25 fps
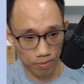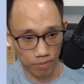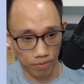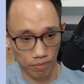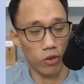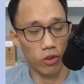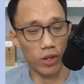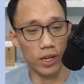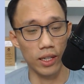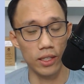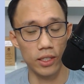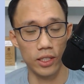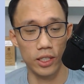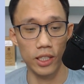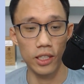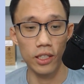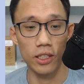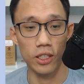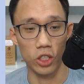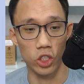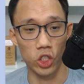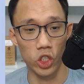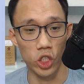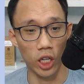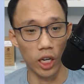You can see in
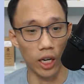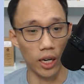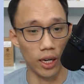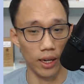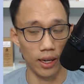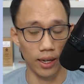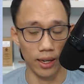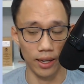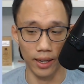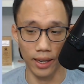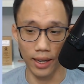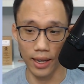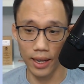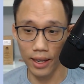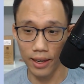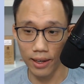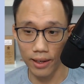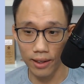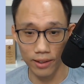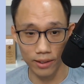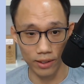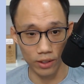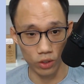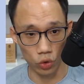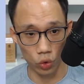the chart, I added
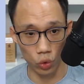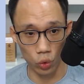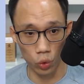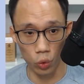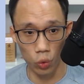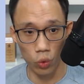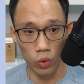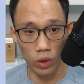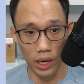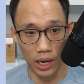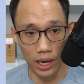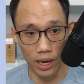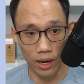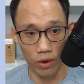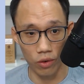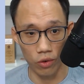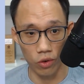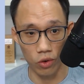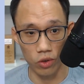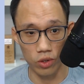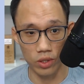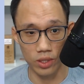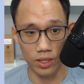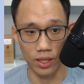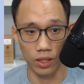the 2
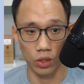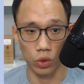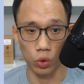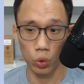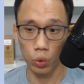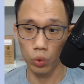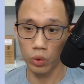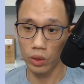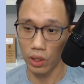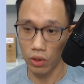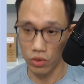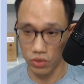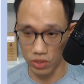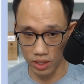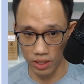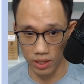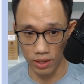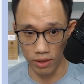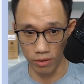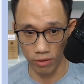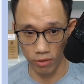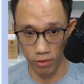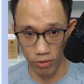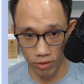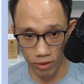arrows at
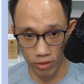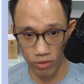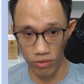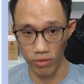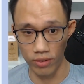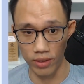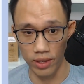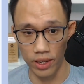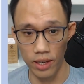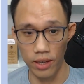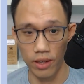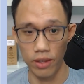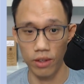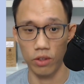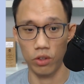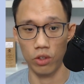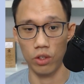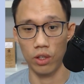2015